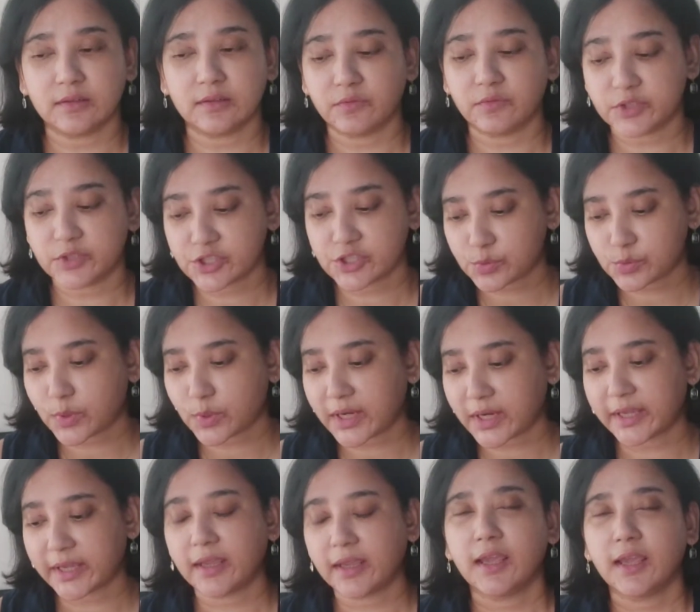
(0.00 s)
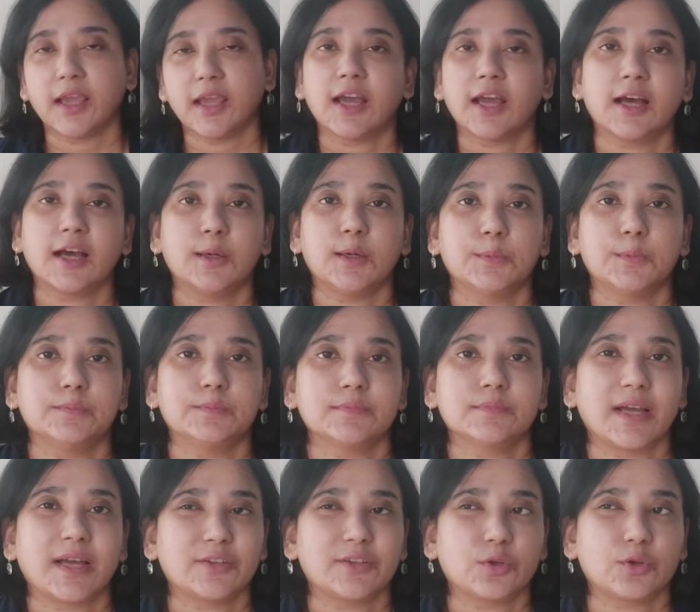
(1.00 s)
which is why
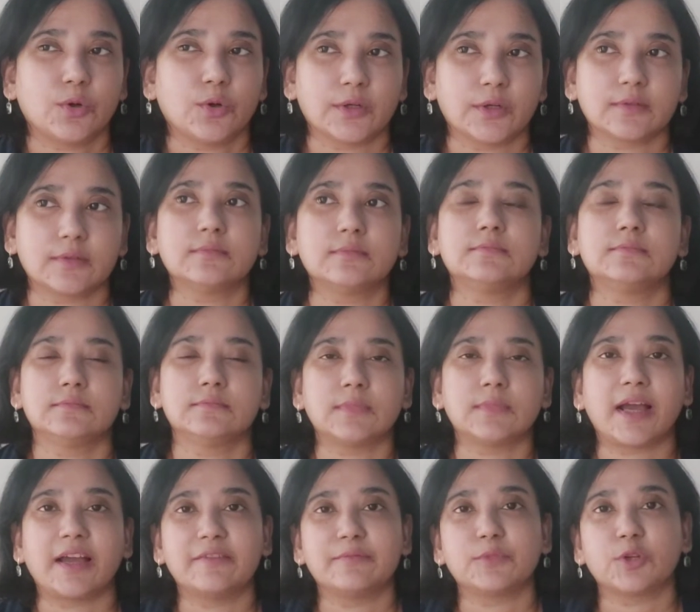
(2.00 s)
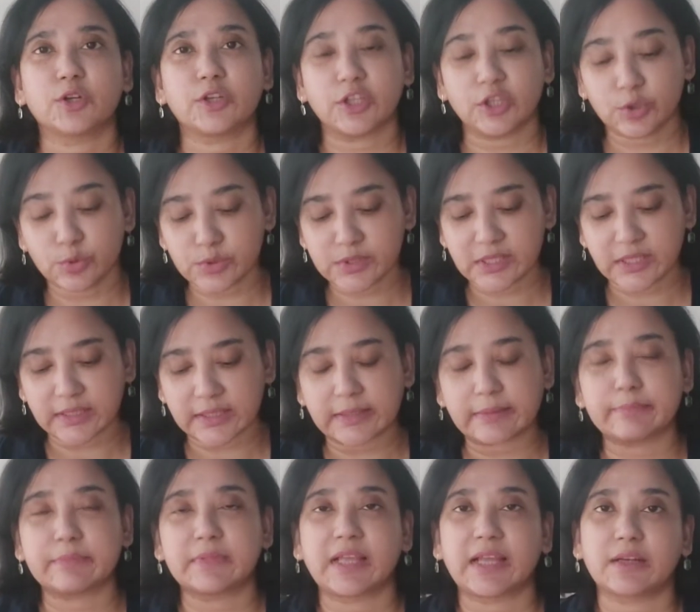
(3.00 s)
I thought I'm not using
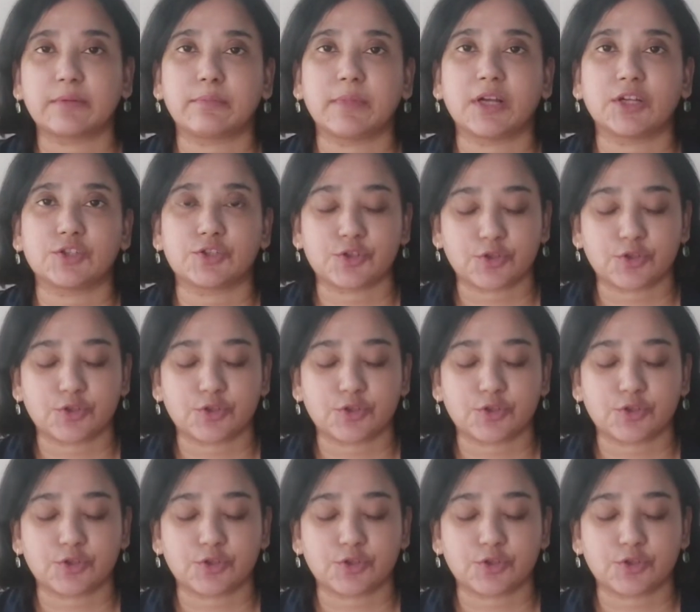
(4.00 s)
them that much.